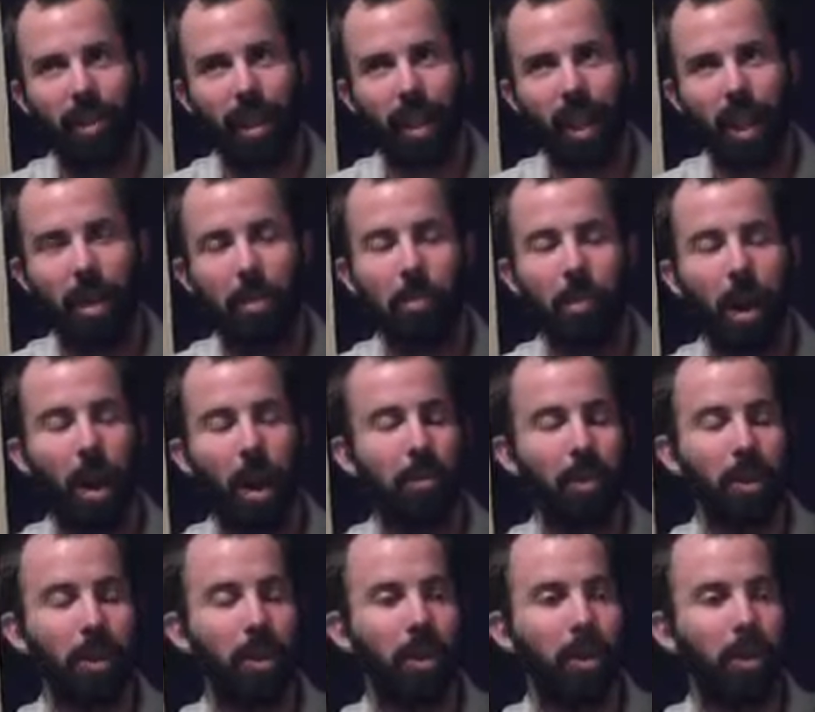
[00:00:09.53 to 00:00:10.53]

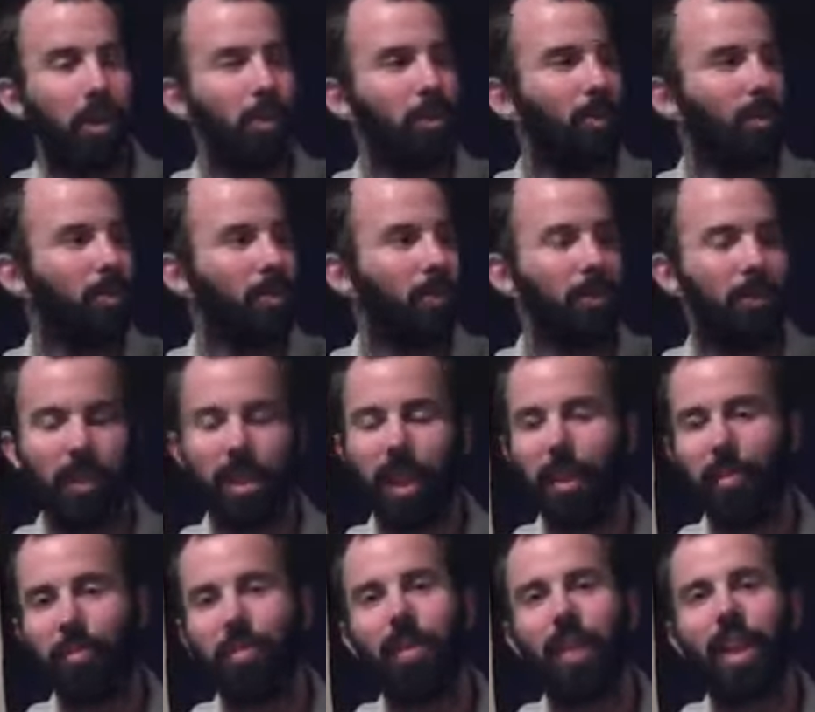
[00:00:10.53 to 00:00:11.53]
impromptu that
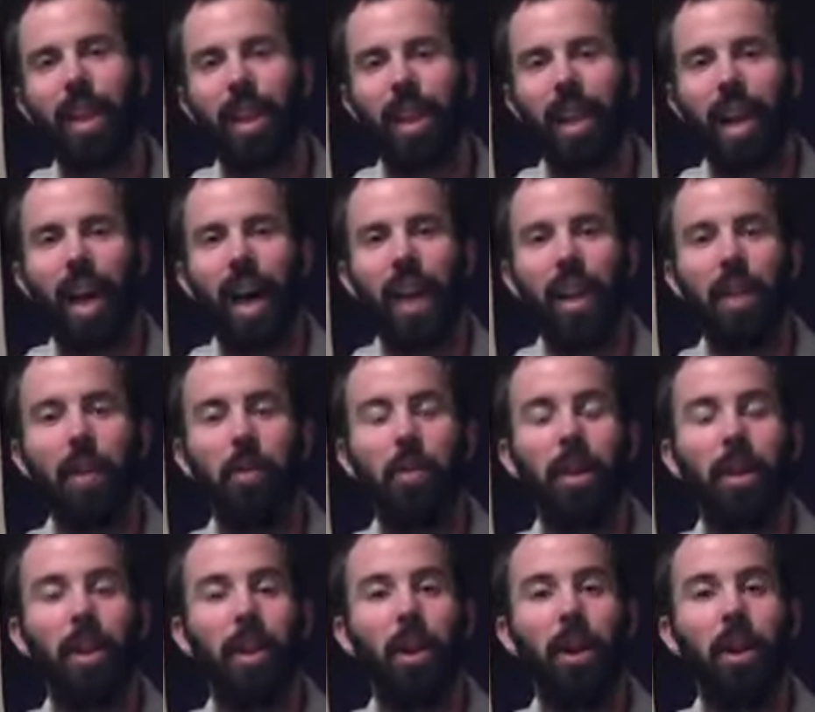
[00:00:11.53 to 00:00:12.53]
I didn't really
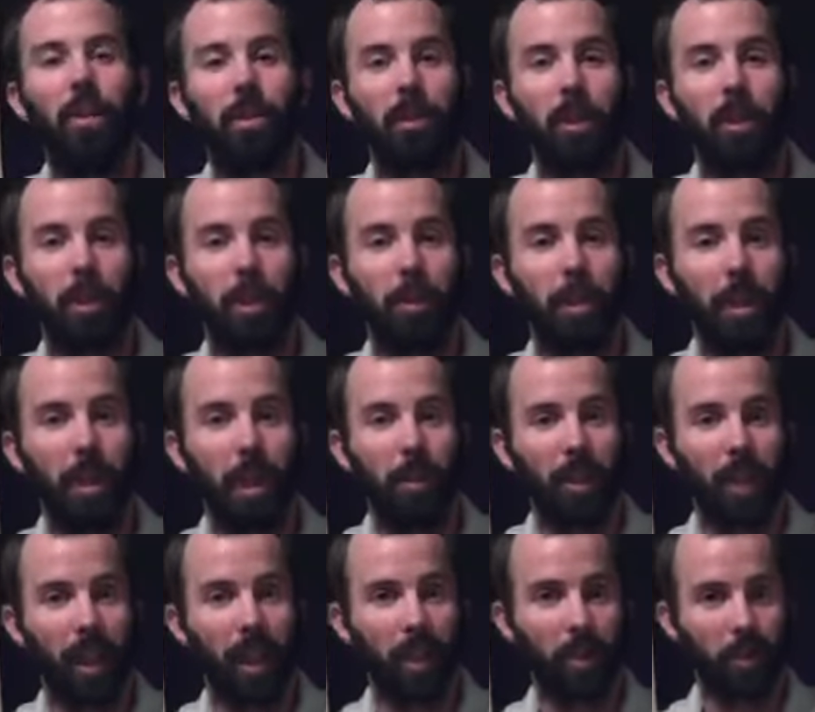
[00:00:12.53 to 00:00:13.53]
know I was going to be coming
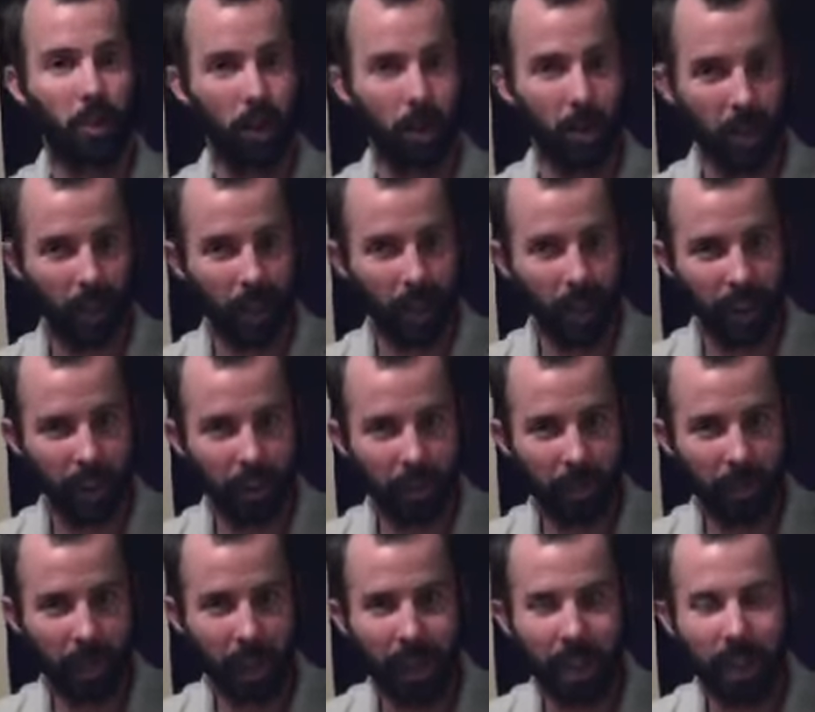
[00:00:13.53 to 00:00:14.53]
on the show today.
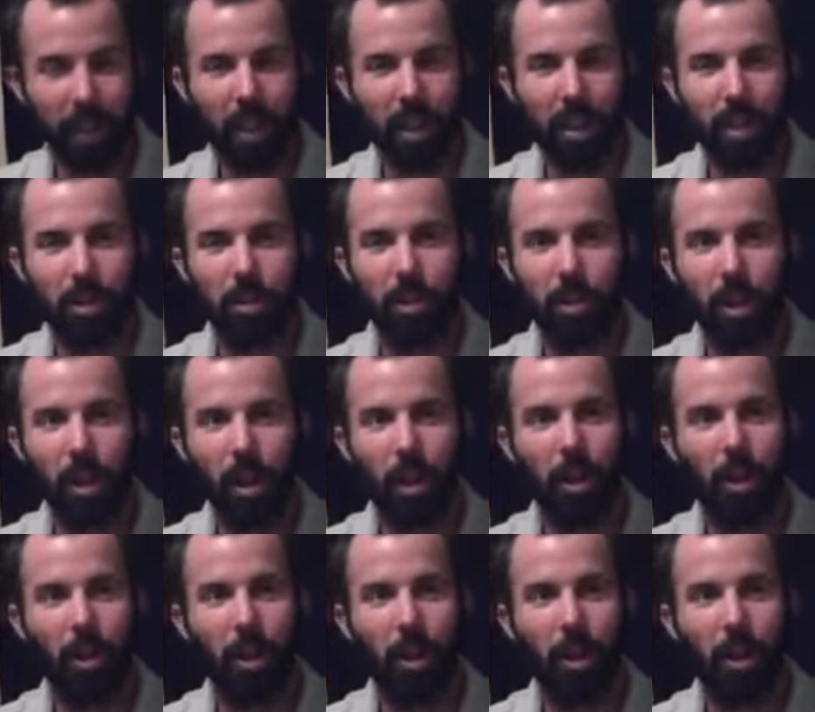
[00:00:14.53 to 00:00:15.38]
So